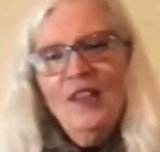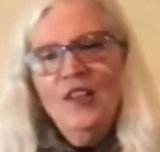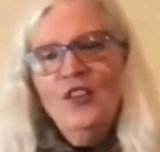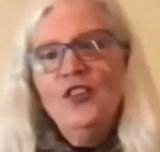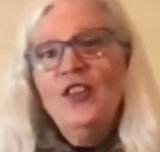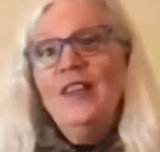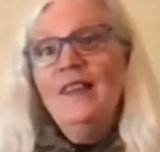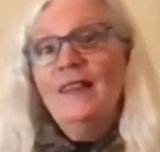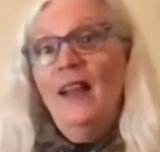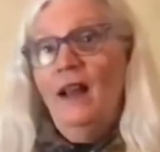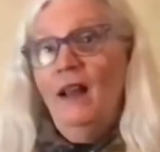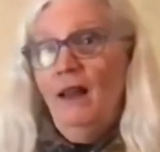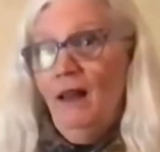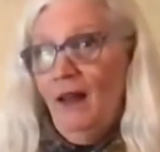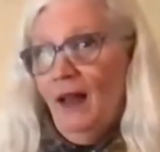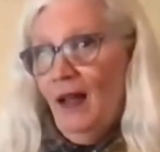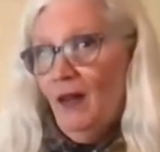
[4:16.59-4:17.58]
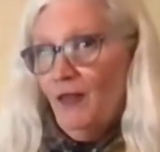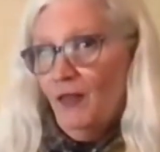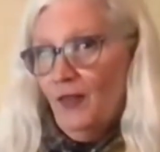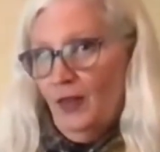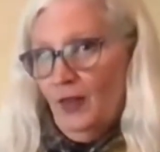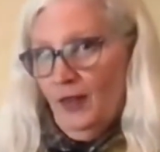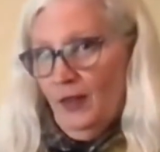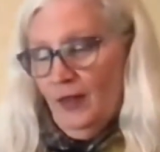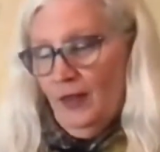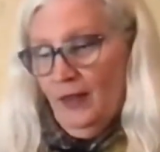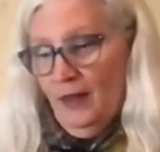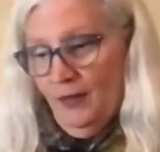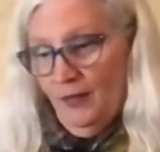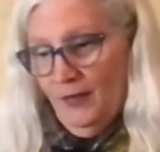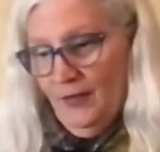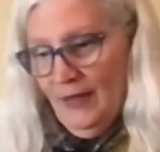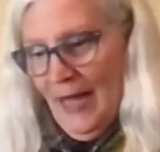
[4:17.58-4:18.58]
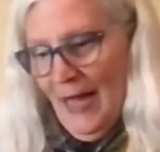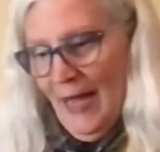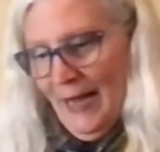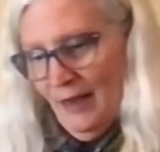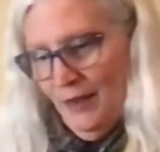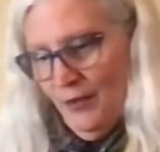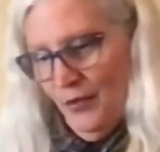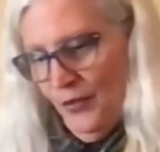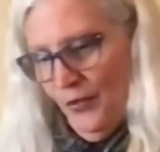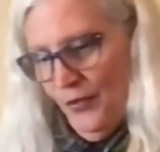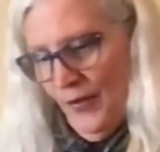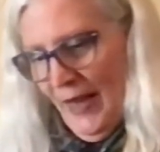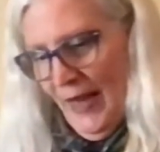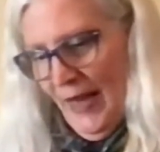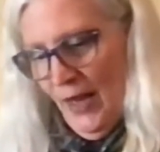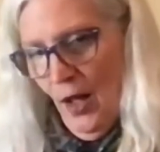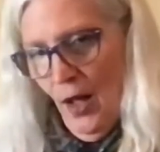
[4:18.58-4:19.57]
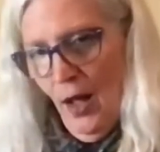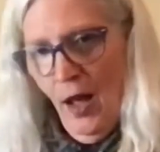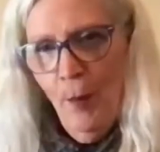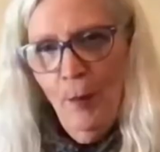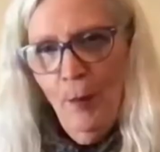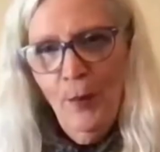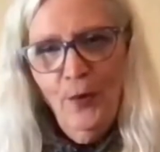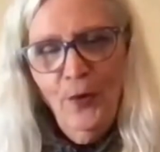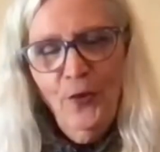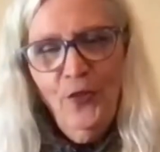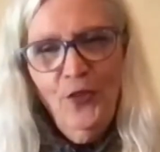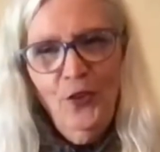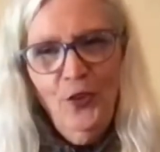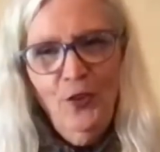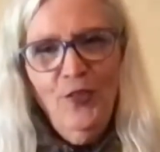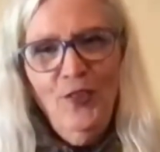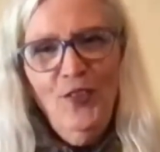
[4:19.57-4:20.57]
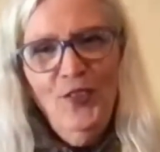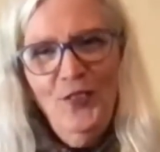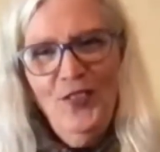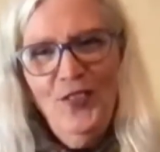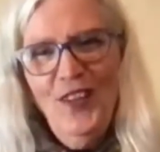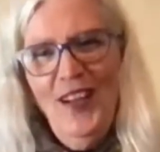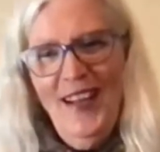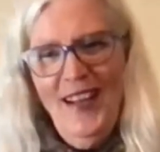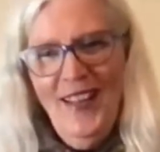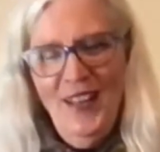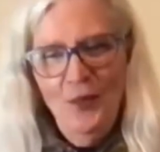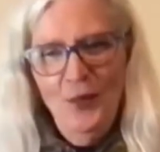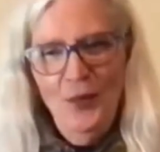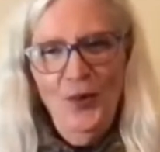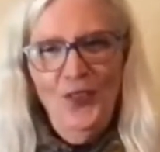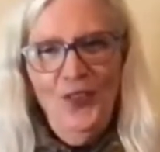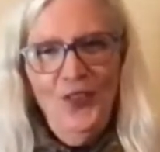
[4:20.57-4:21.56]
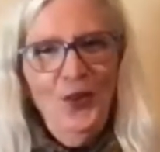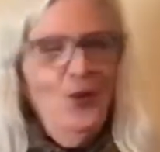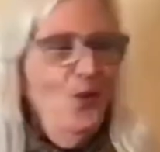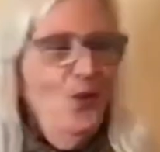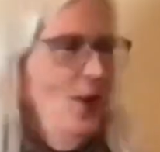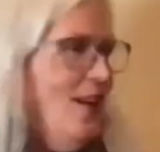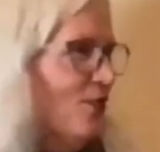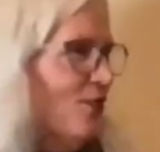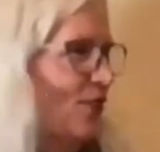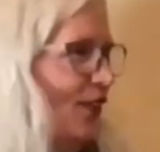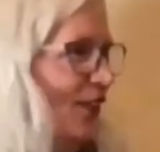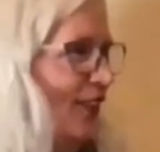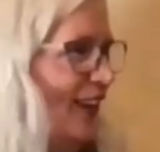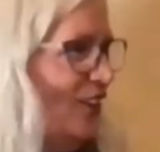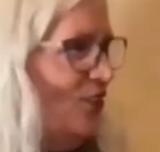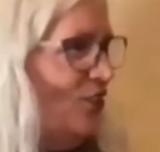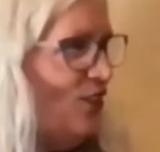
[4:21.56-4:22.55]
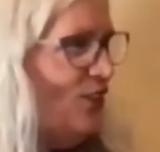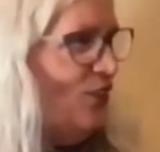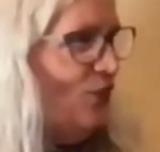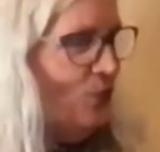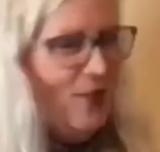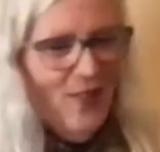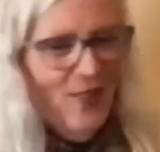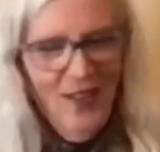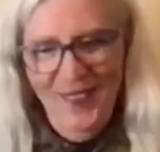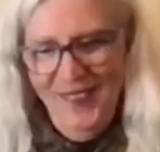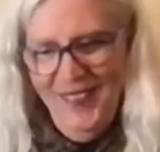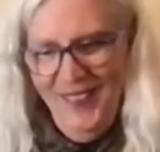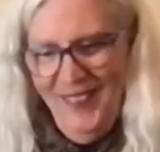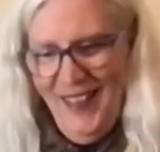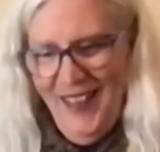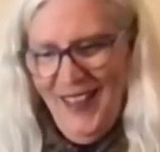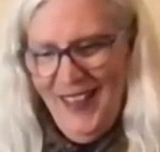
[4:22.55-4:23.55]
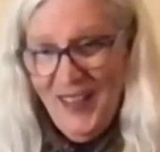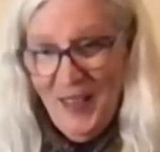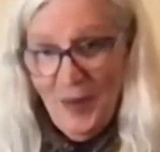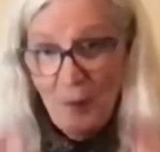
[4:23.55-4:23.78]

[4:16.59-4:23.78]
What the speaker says: She's a lover of life and a humble servant of God, and we're so grateful that she's with us today.